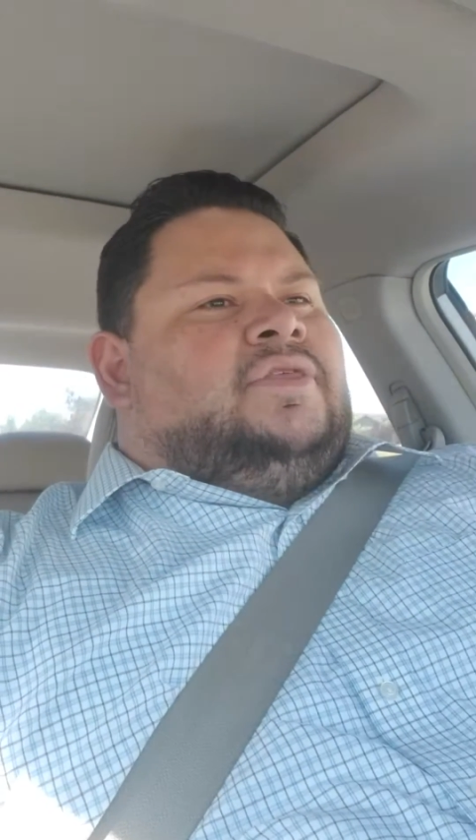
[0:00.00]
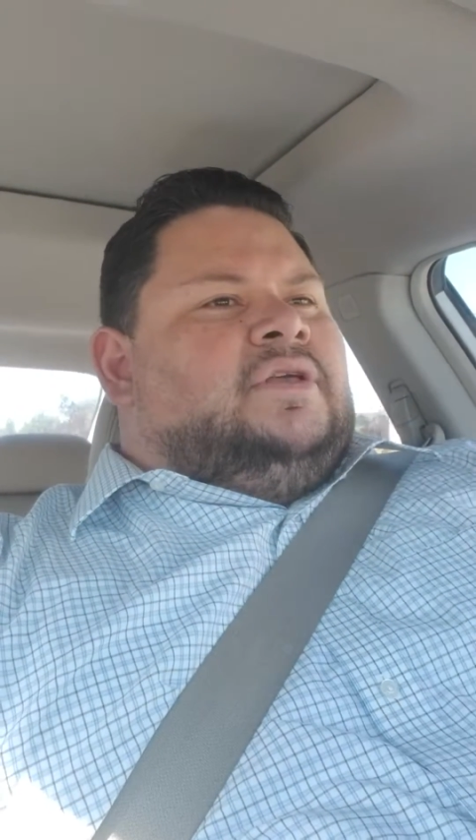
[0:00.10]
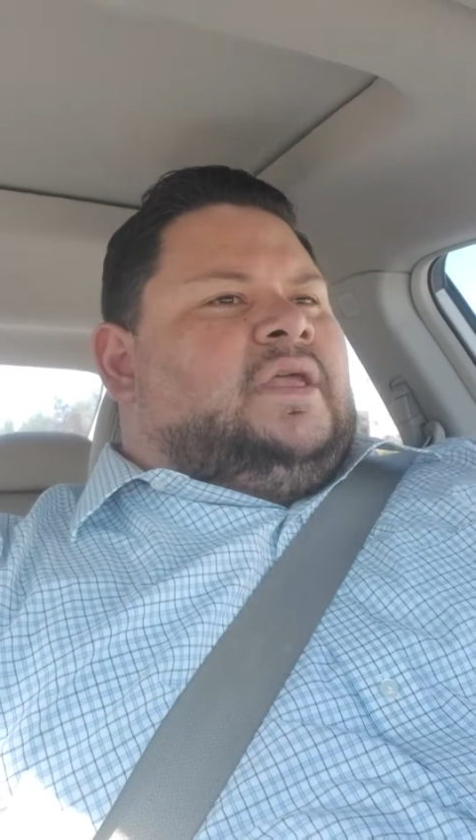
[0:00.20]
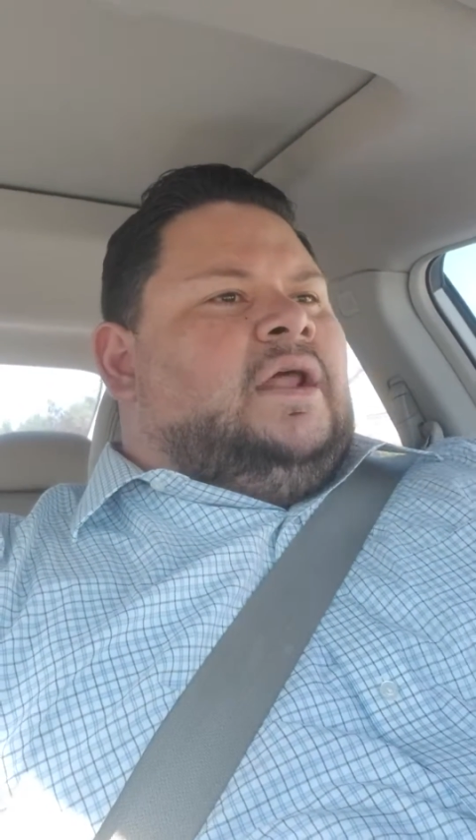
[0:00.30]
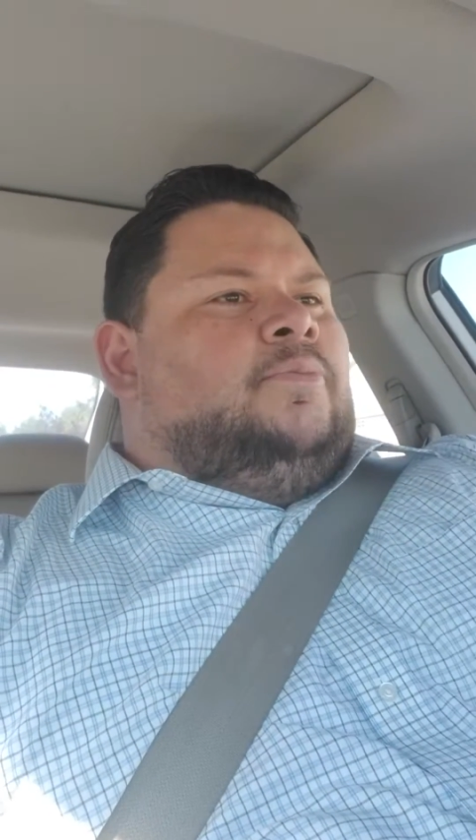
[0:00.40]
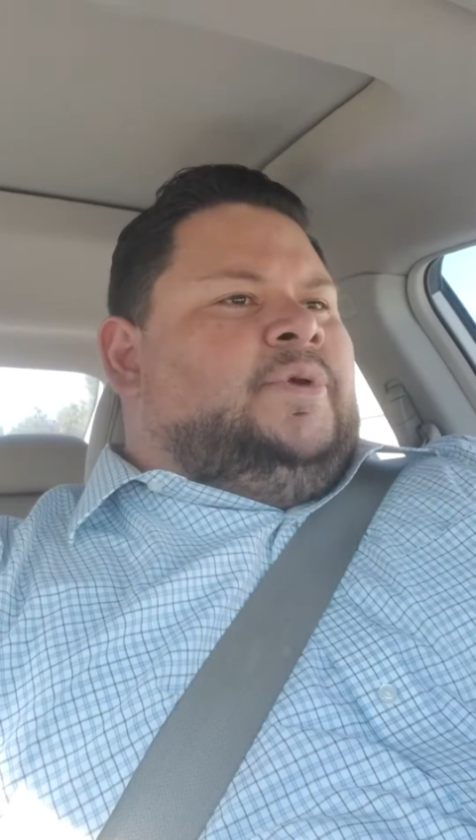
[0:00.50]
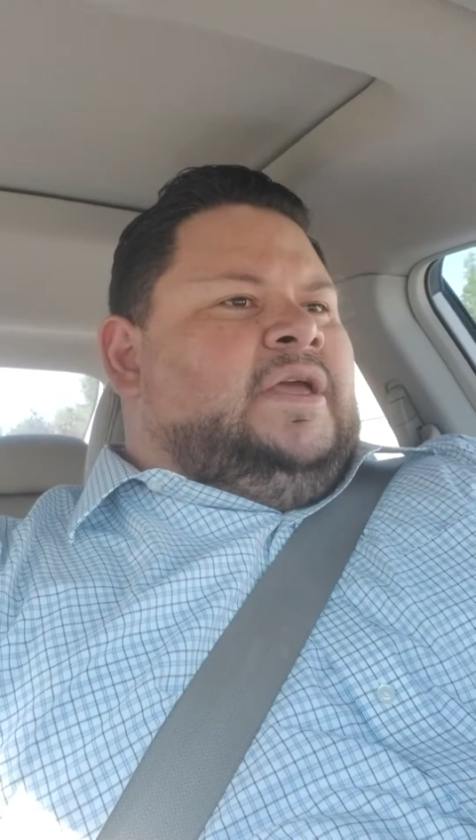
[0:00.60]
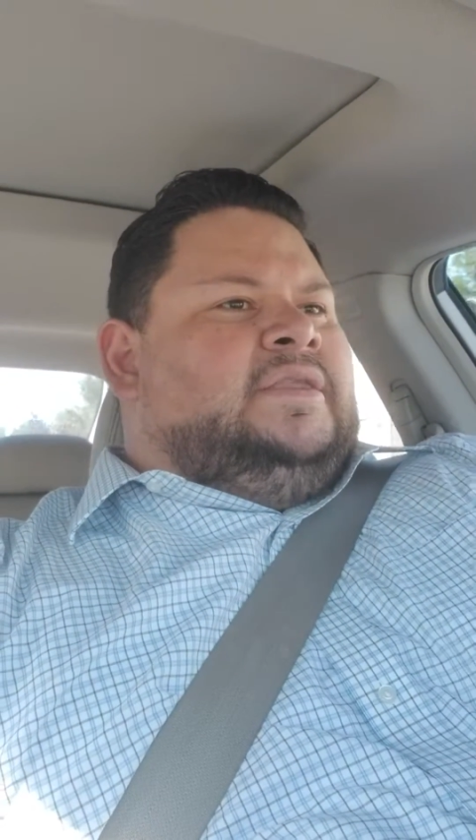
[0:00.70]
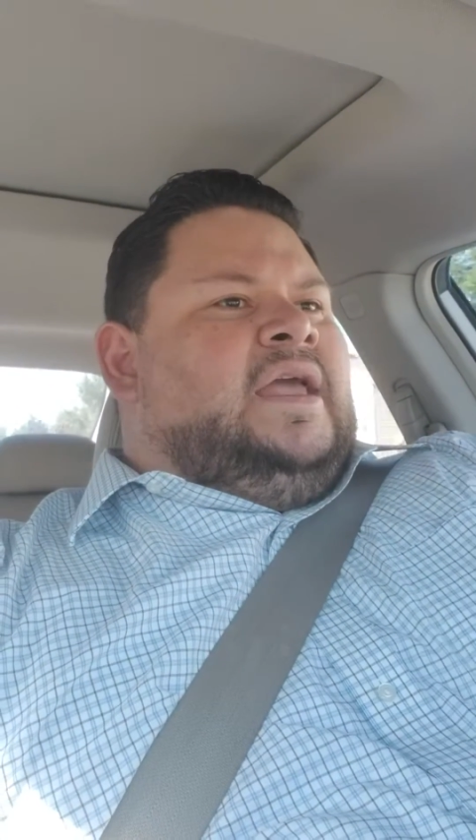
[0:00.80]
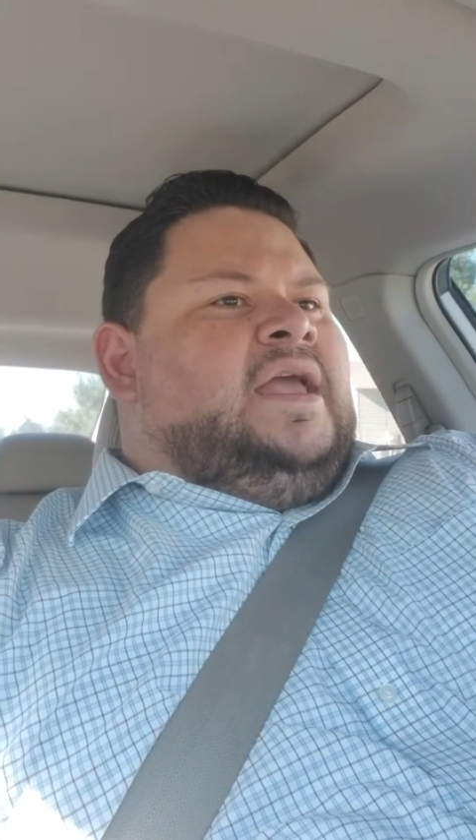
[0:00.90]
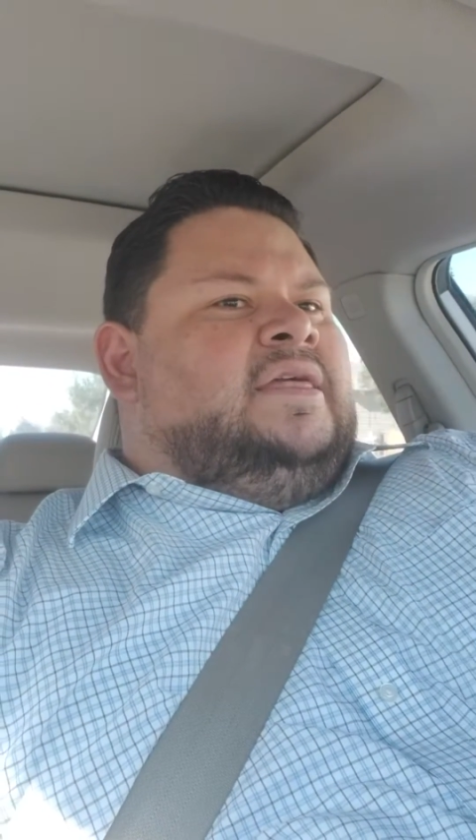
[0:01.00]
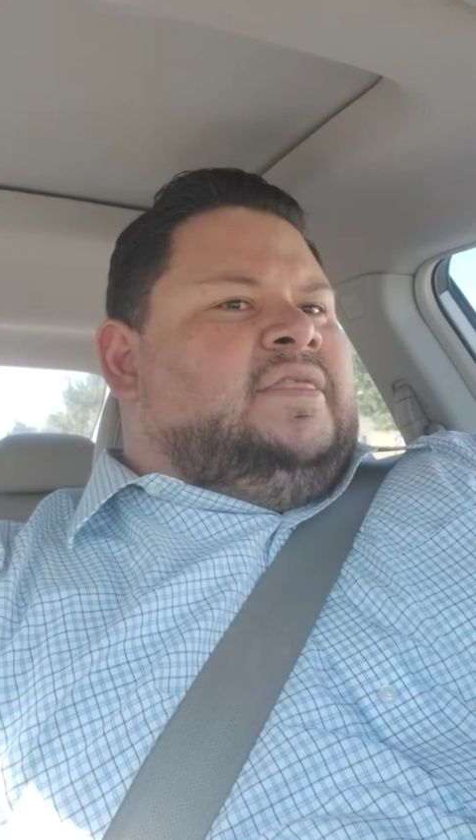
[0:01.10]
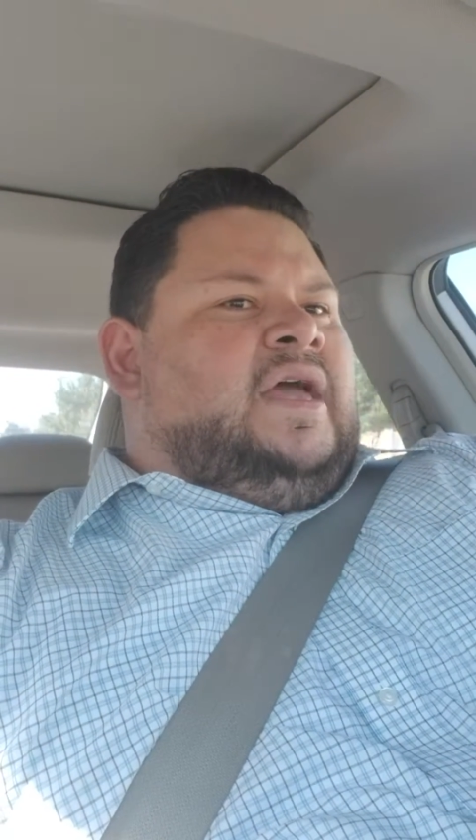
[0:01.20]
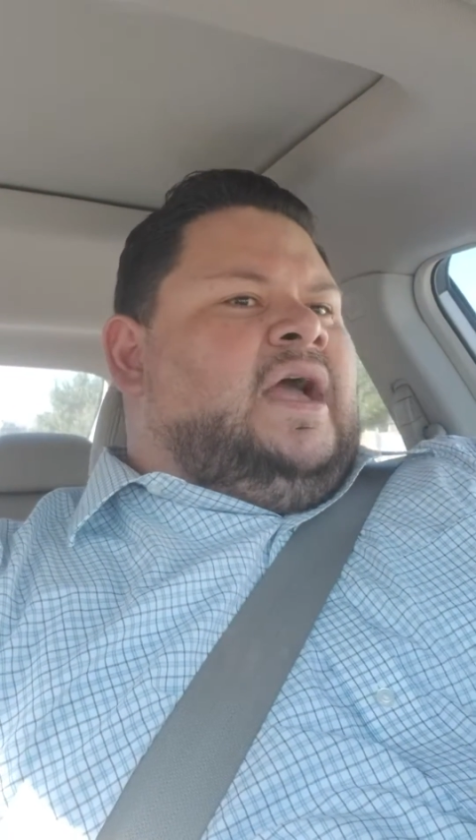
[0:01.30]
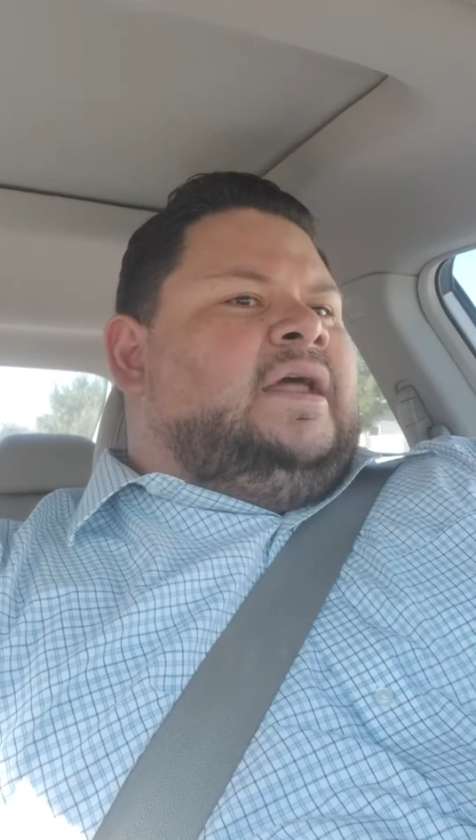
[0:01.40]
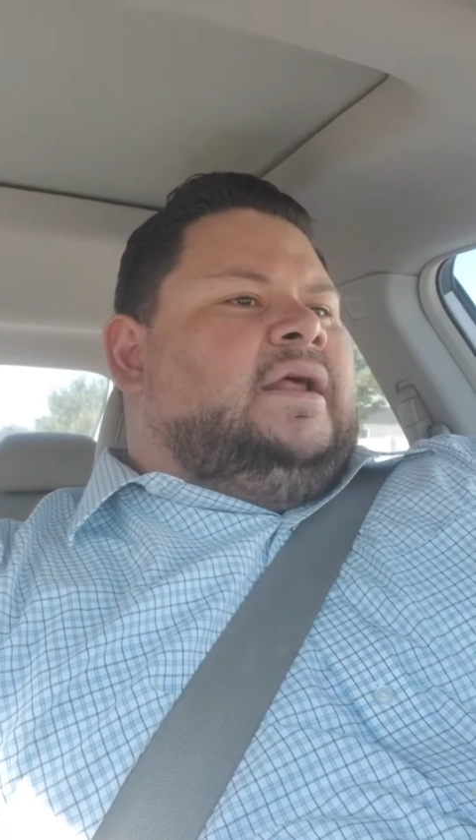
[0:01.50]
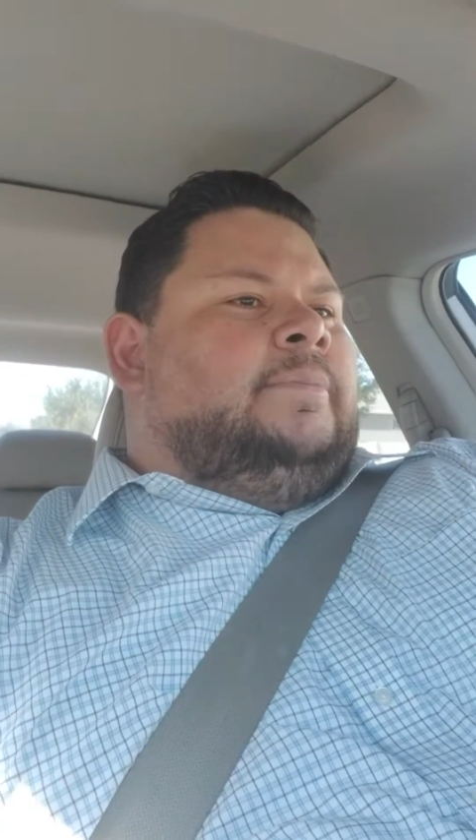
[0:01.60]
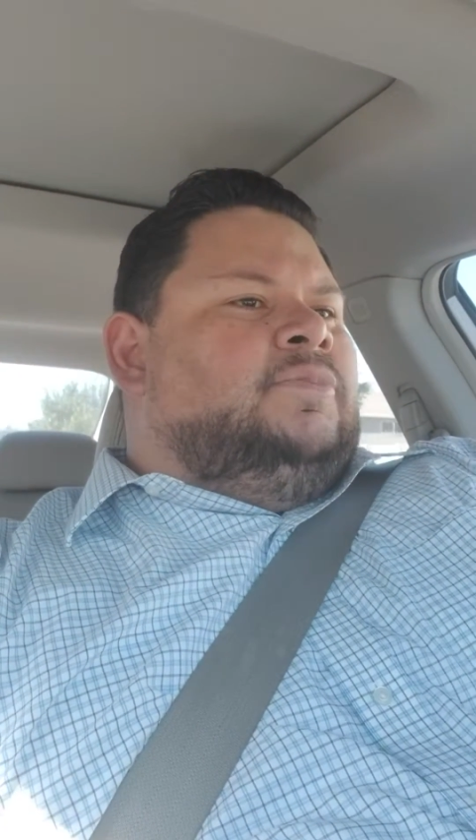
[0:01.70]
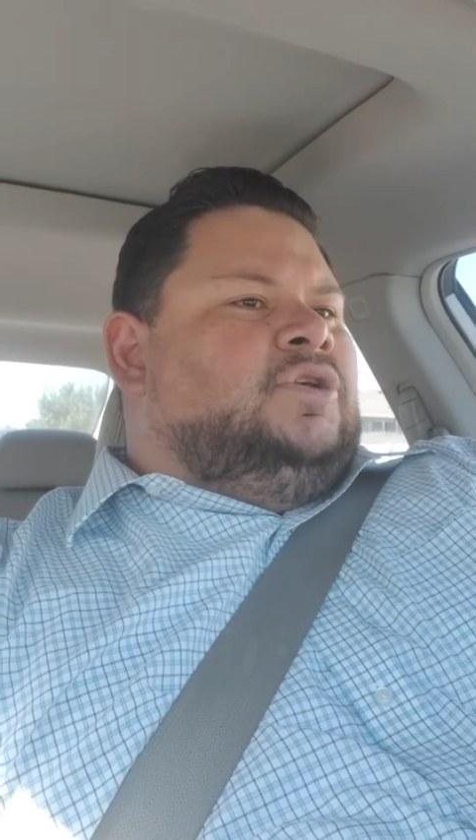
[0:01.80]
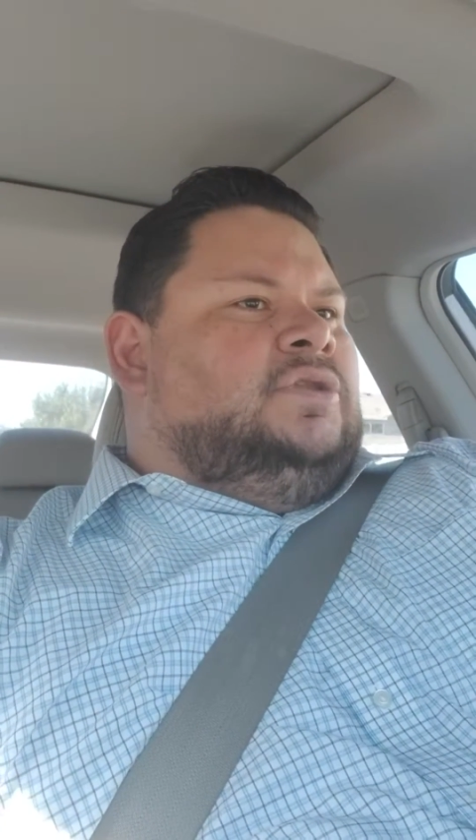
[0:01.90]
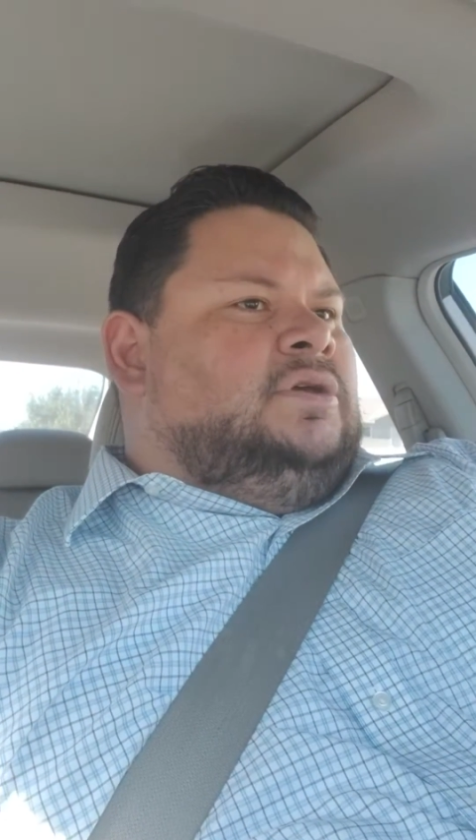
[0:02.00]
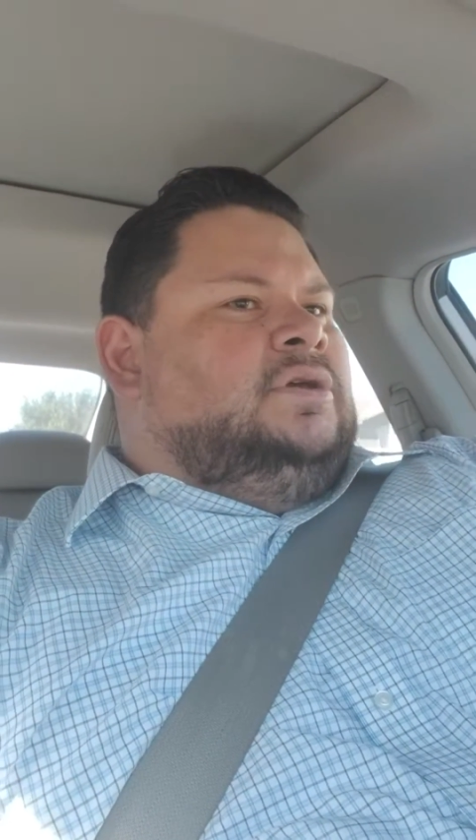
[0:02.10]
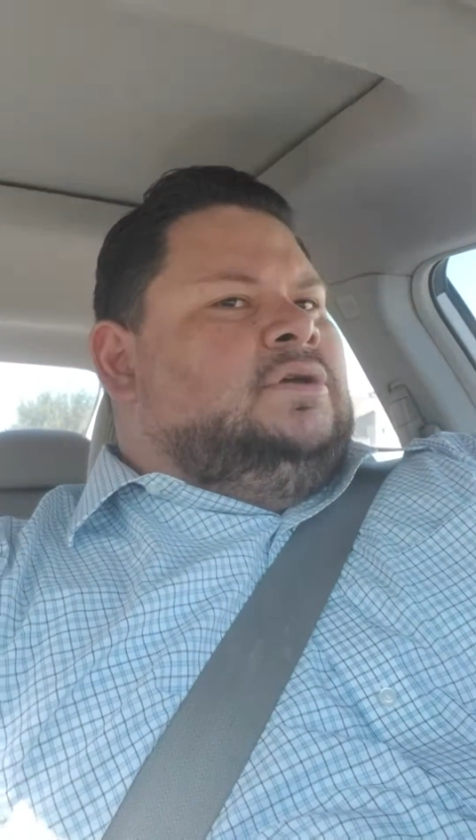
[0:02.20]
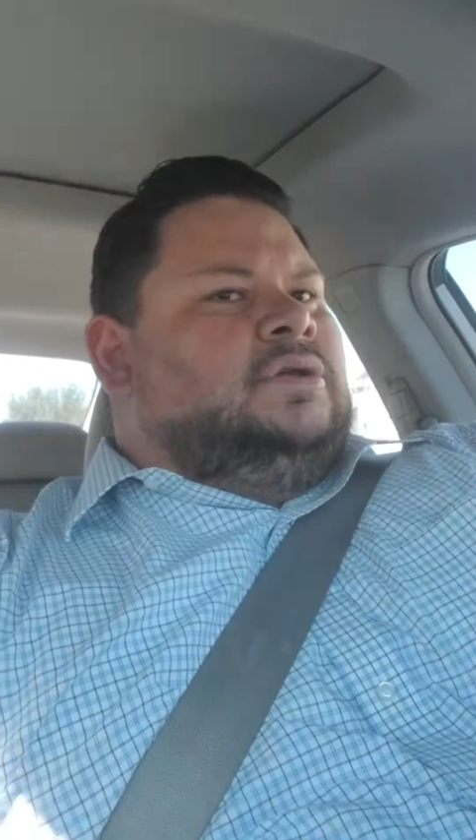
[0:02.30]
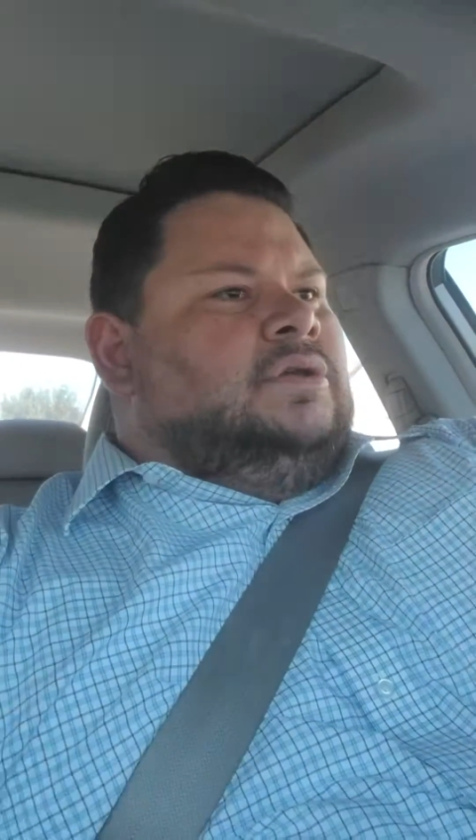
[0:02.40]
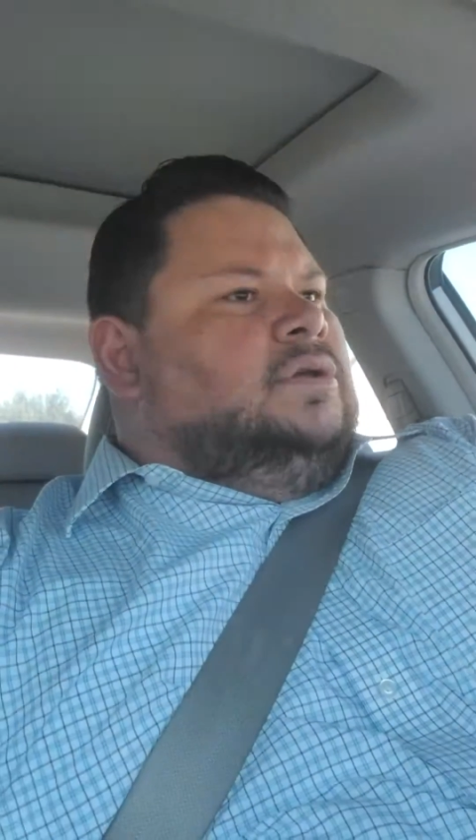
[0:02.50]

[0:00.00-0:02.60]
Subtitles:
think that'll be a day that I'm going to